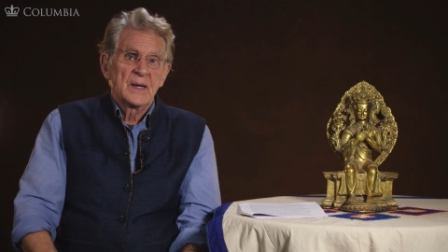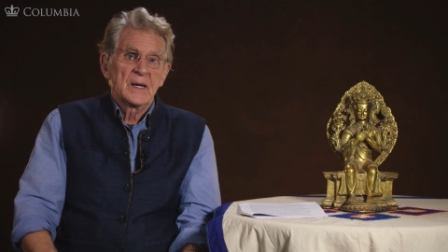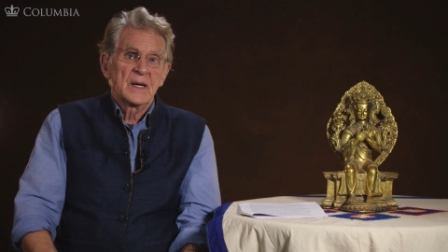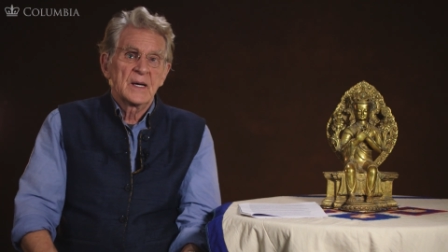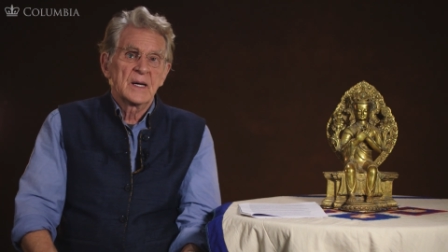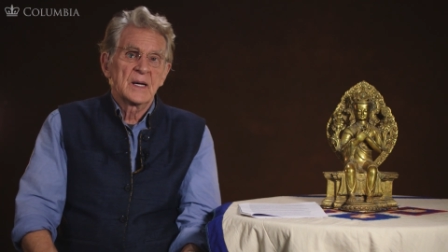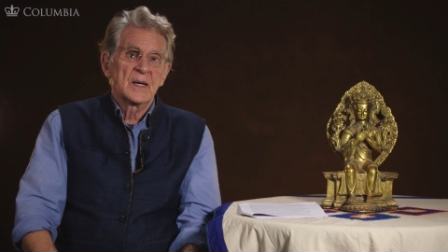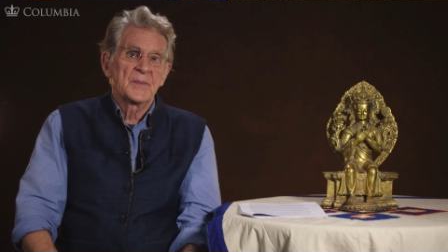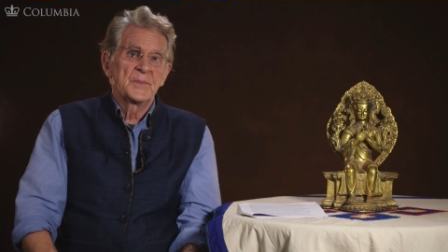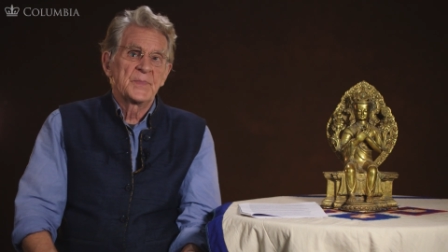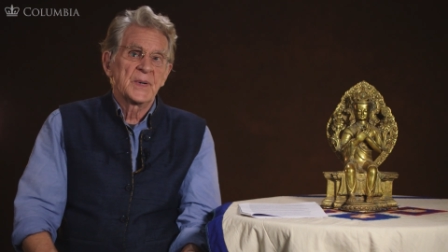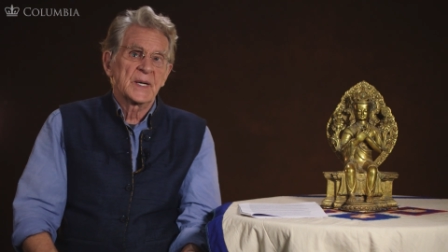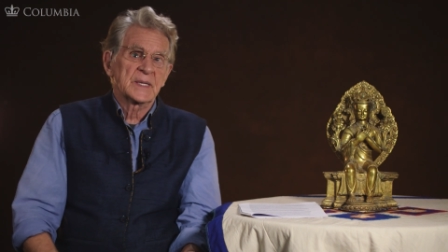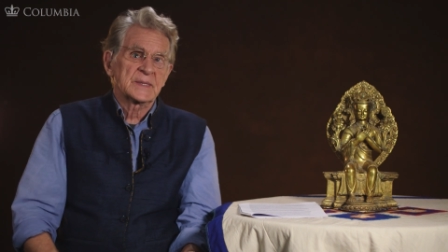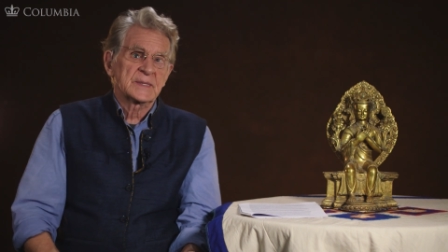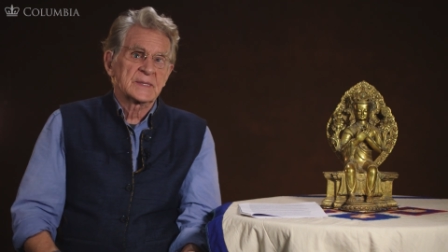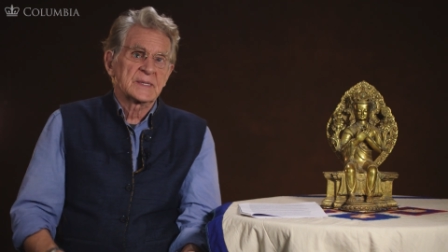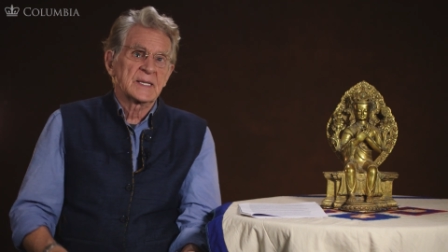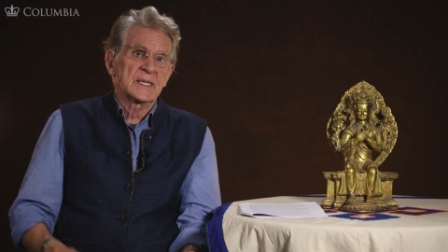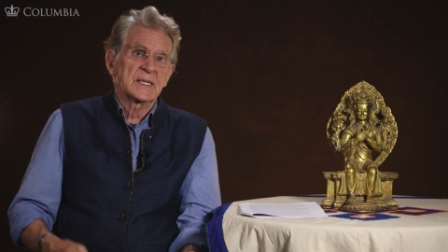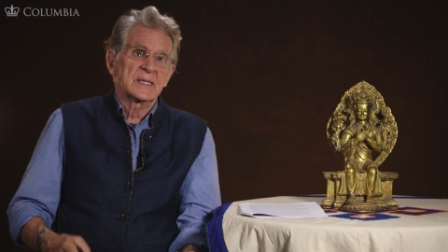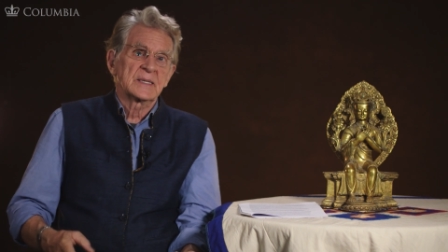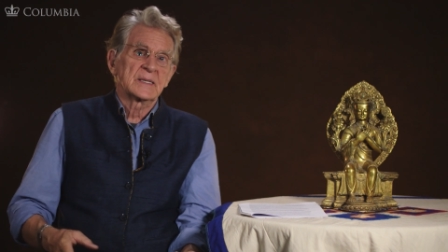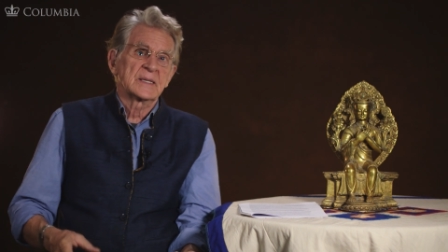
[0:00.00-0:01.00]
Uh, but
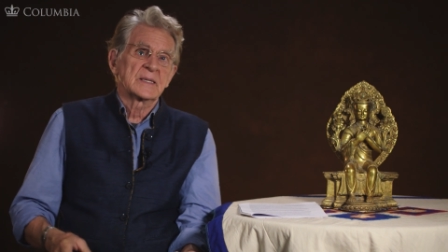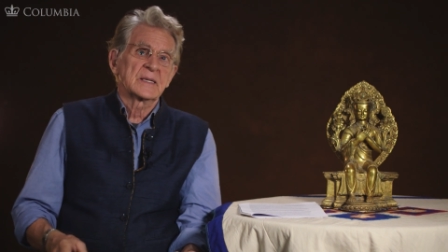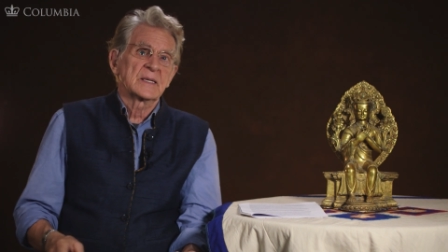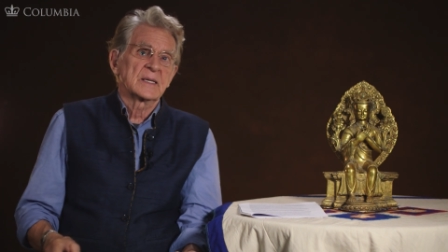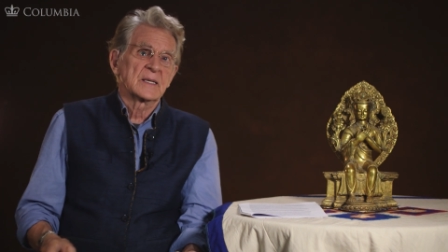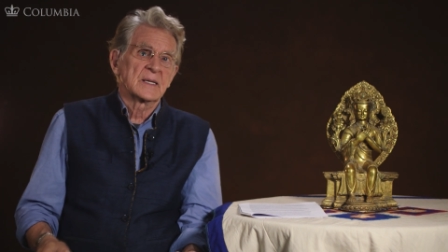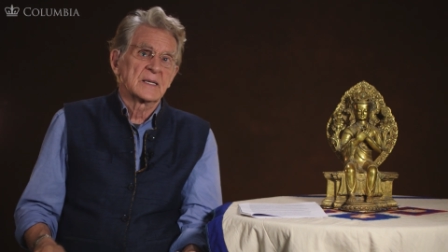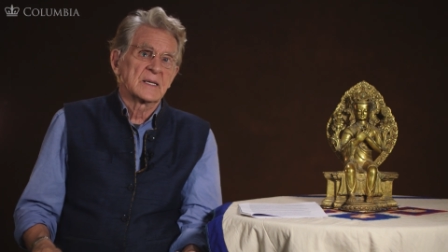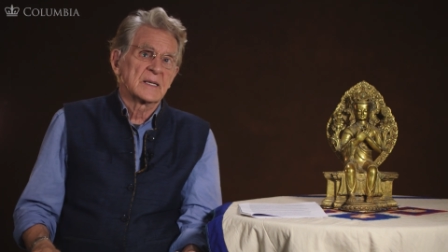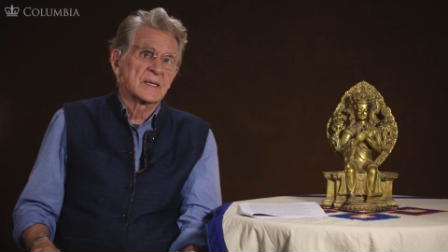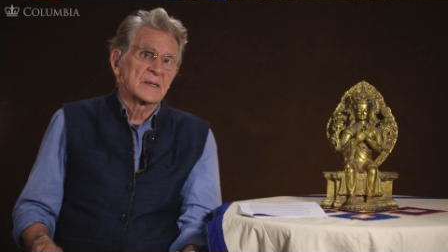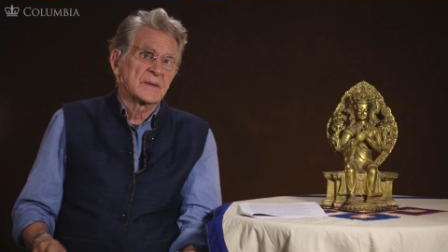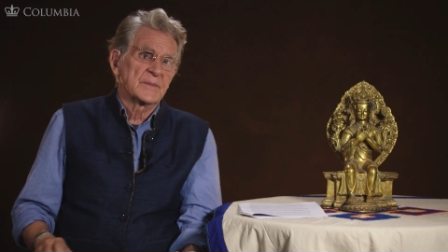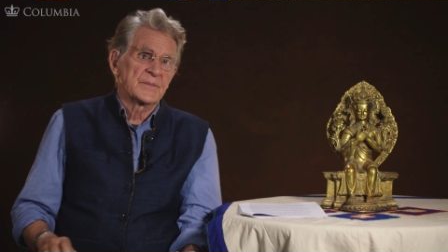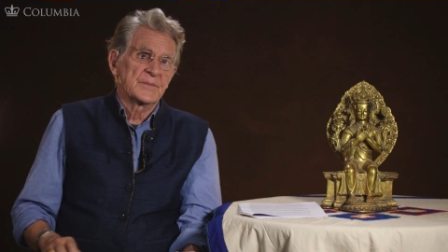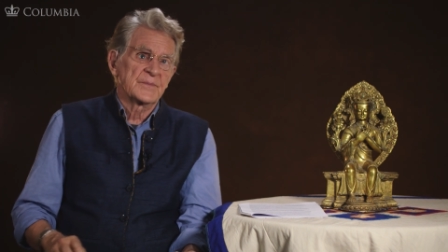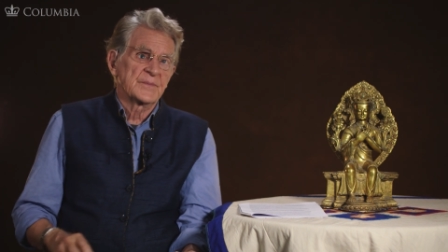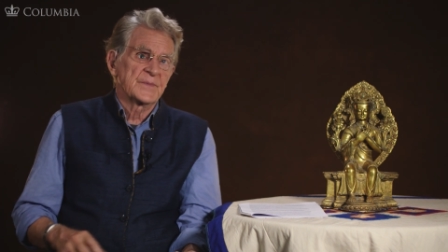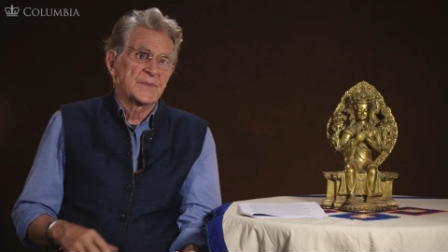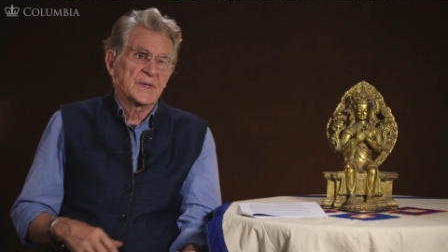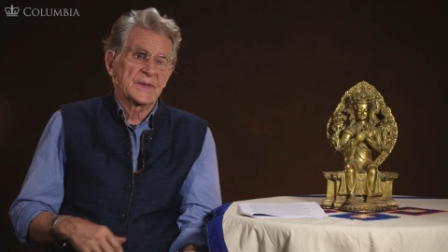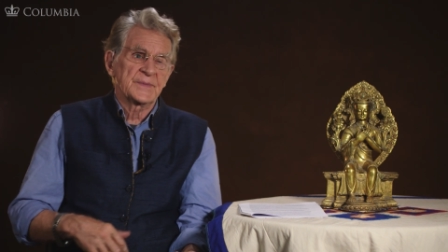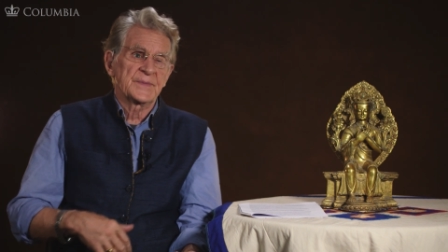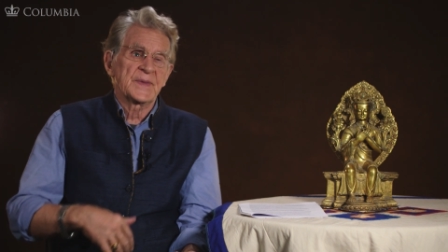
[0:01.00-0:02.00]
then
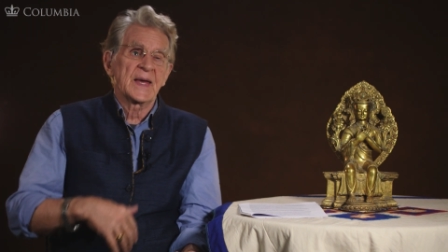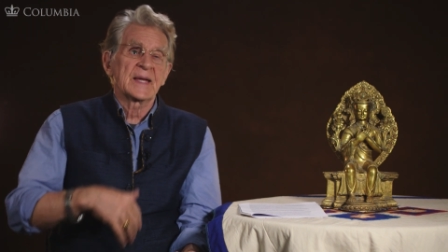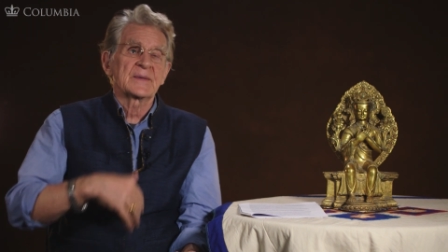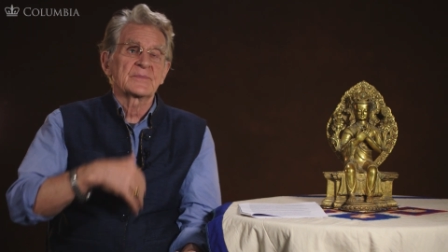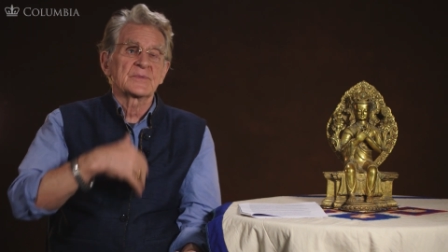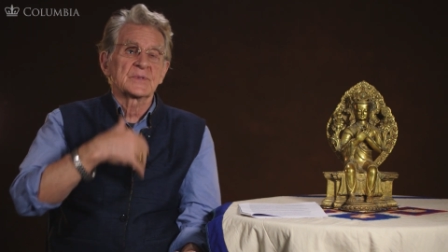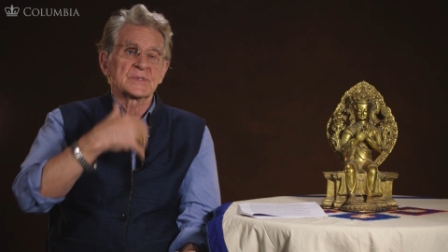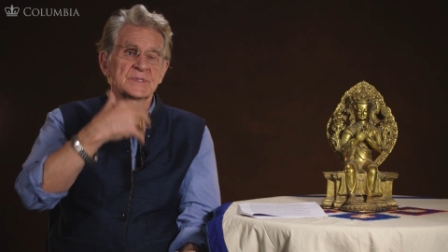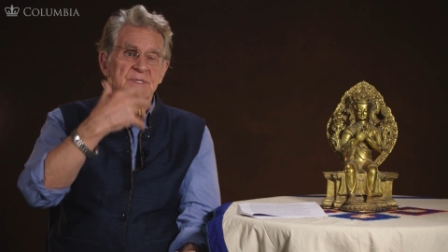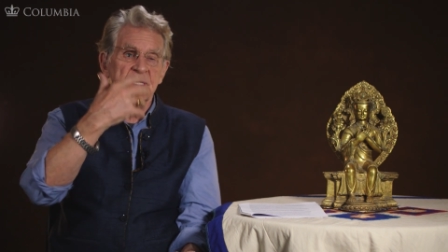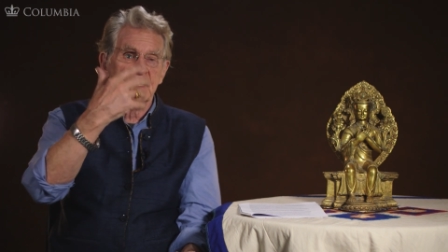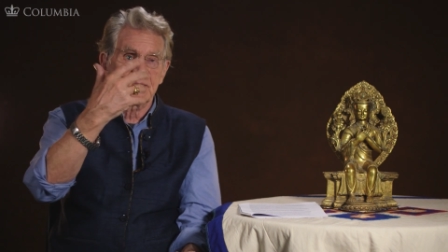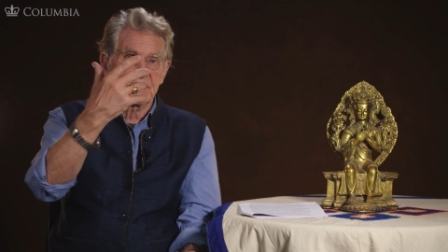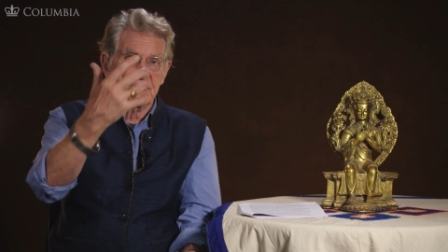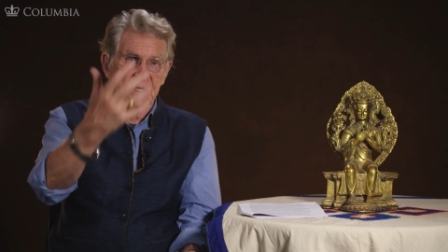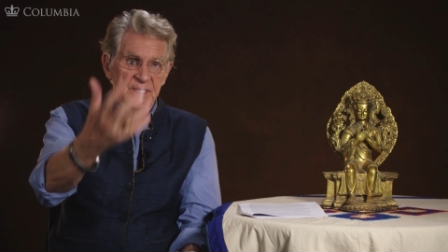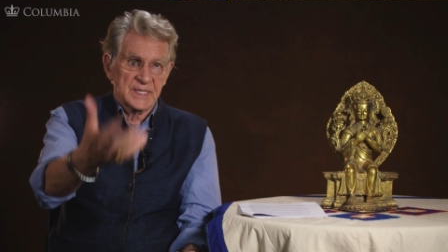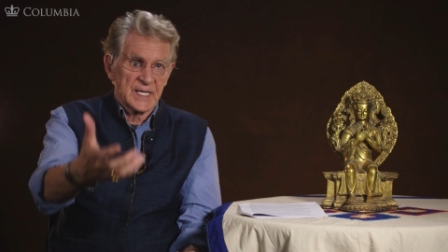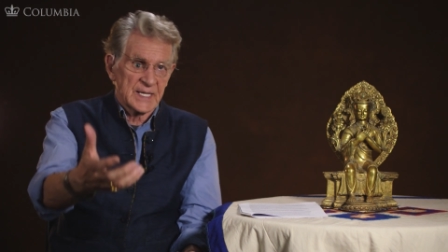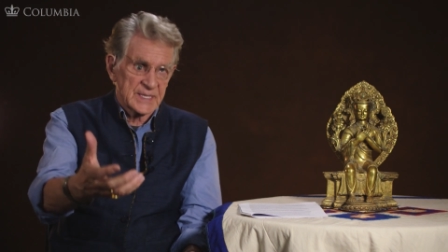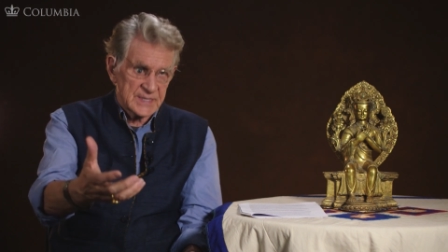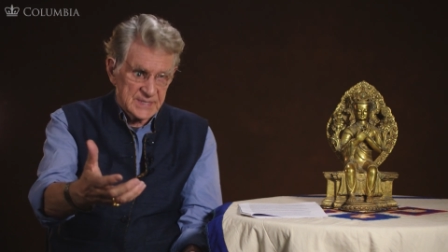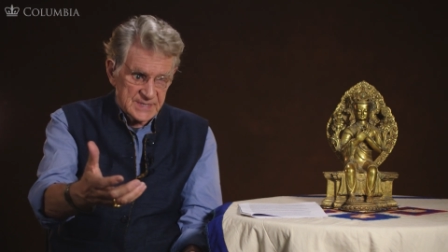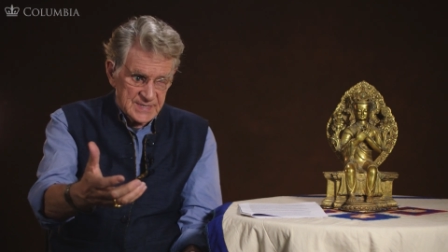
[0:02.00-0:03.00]
um, the, that was then the
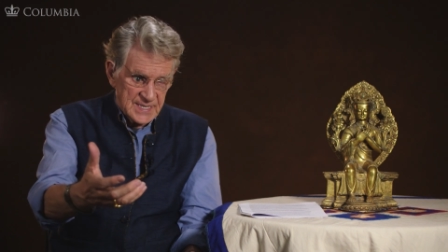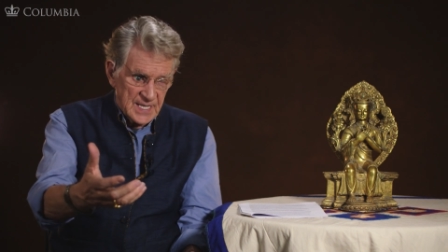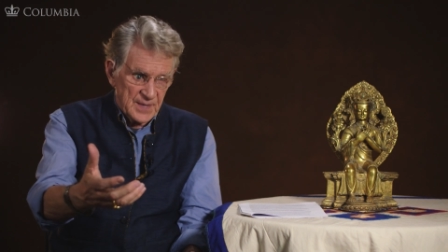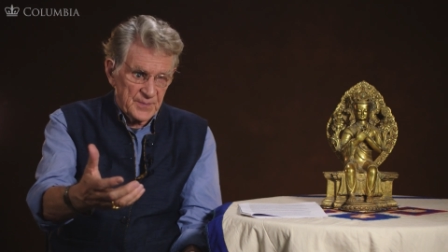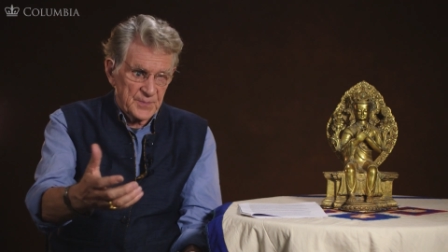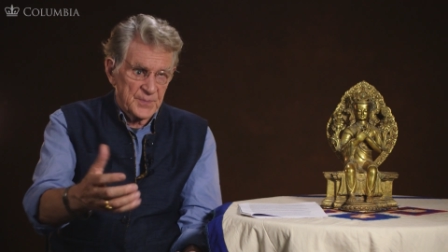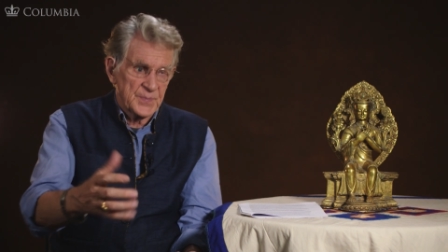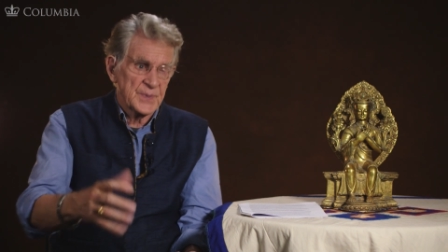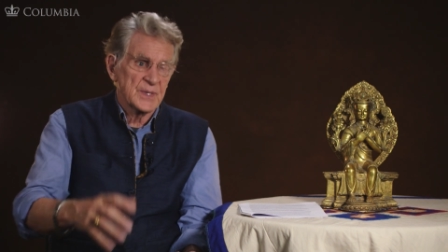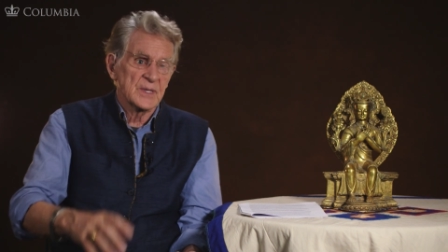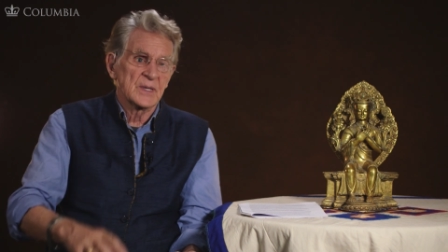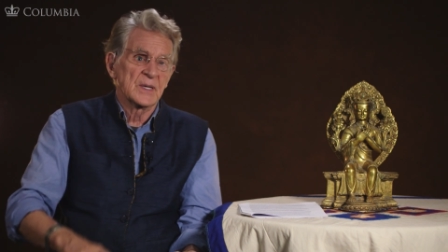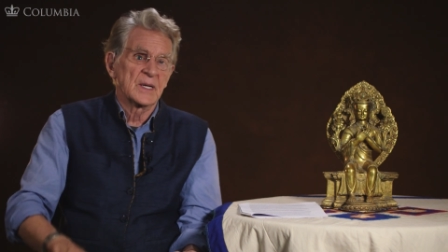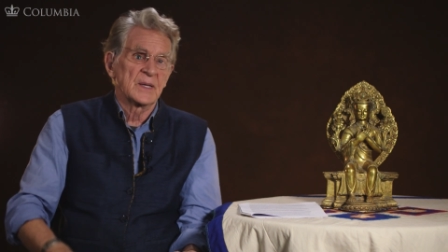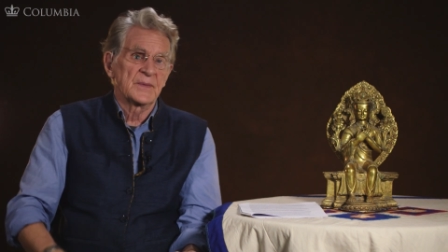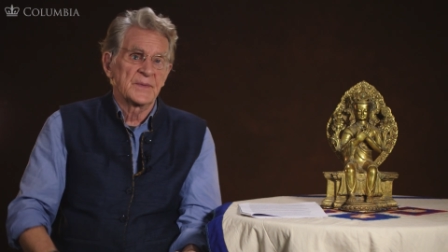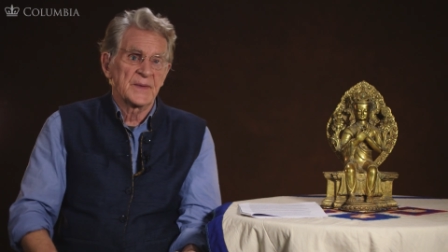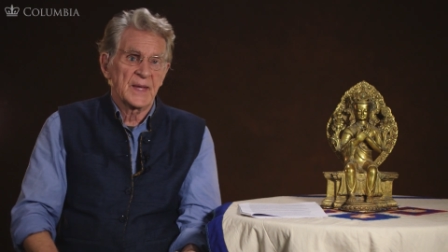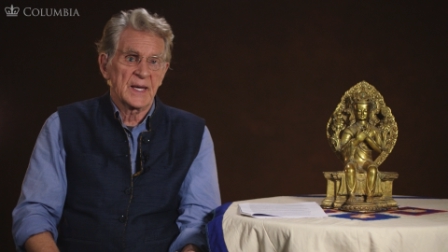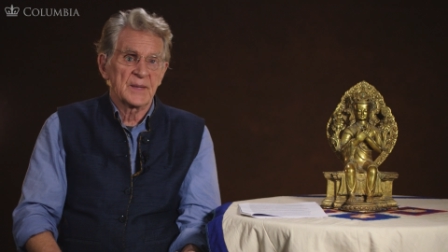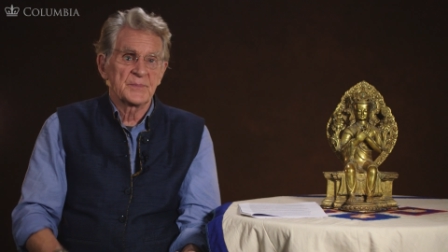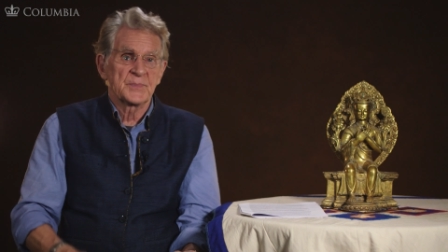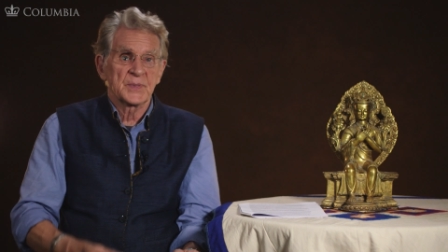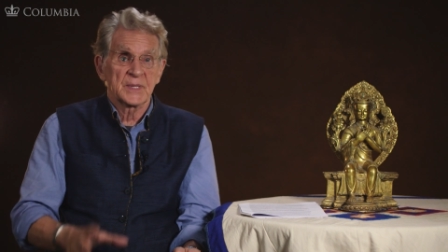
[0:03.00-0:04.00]
next step
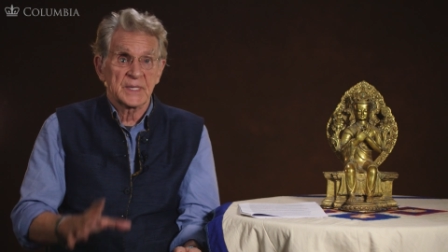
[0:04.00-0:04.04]
beyond that.